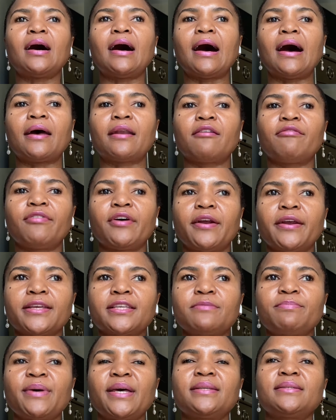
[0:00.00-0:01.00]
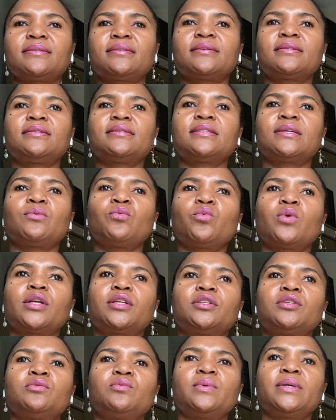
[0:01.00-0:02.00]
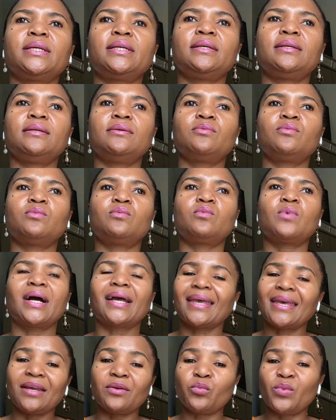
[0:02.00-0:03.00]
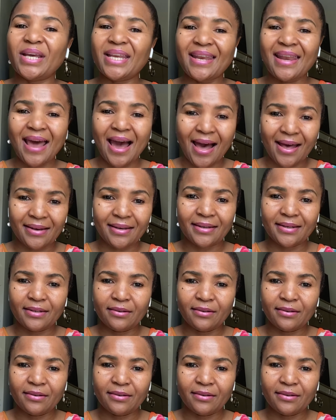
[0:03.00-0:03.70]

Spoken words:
out of our expenses, and what can we not,